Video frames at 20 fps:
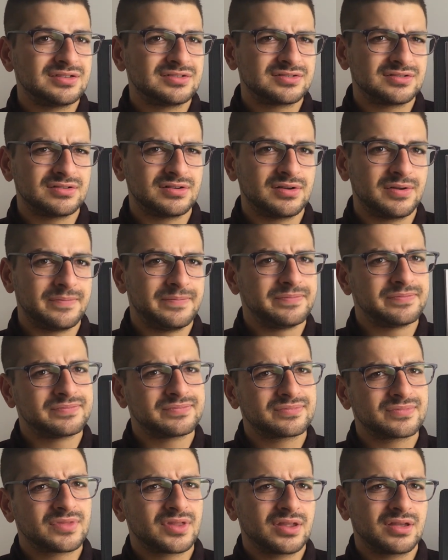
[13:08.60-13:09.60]
So
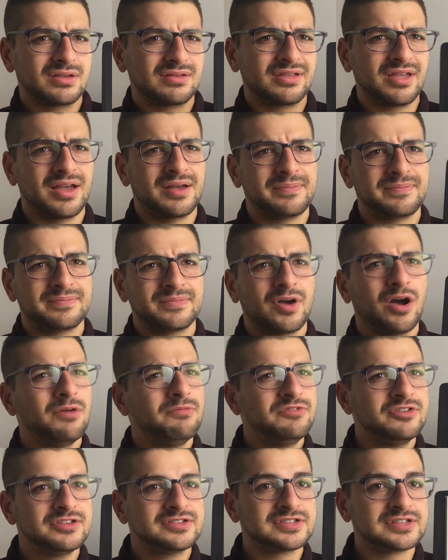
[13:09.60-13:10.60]
yeah,
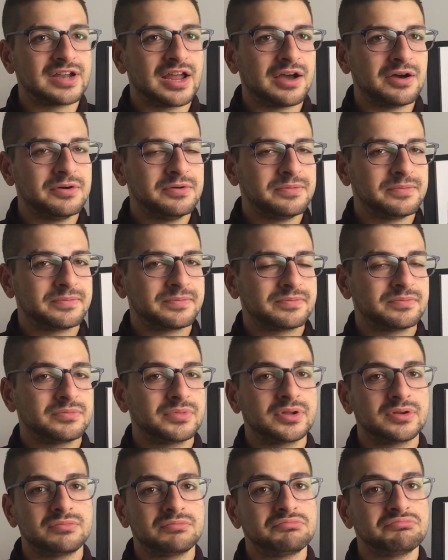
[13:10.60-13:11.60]
obvious now,
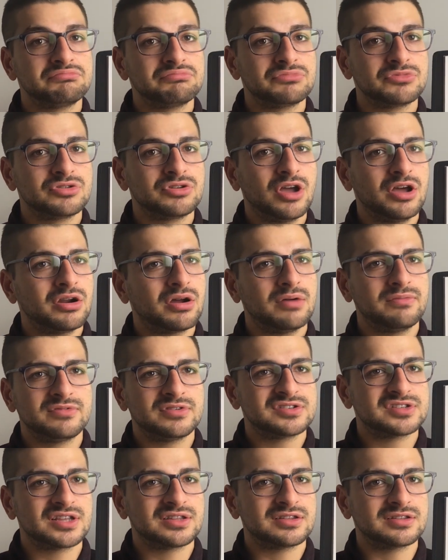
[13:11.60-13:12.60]
but not
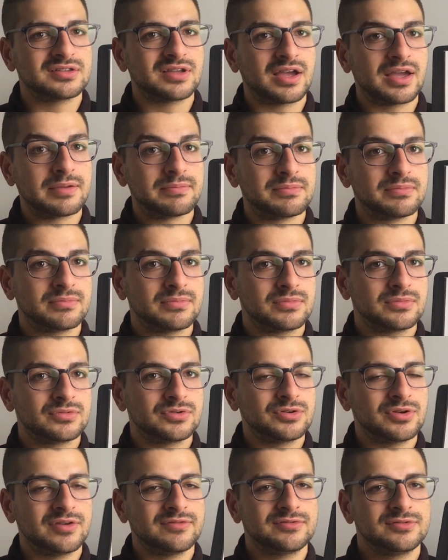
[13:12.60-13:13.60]
obvious at the time.
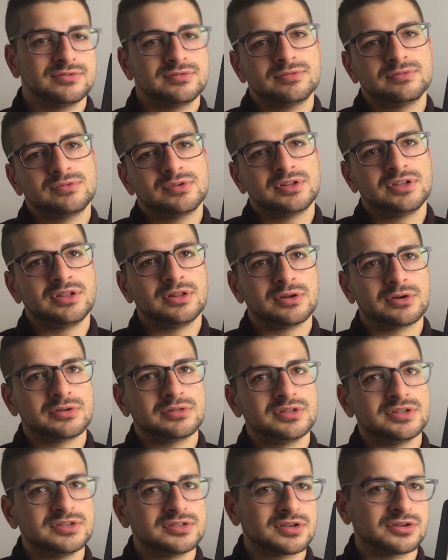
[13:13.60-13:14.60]
You have to really learn
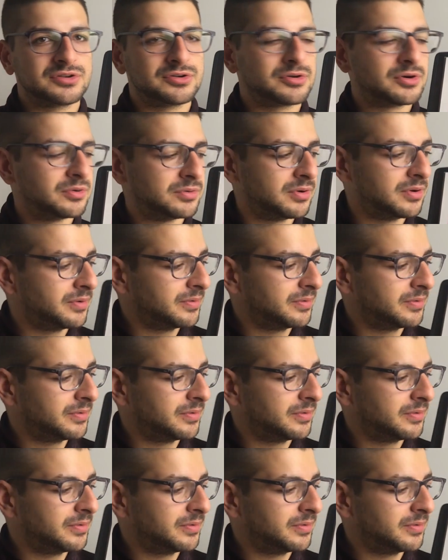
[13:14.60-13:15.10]
these on your own.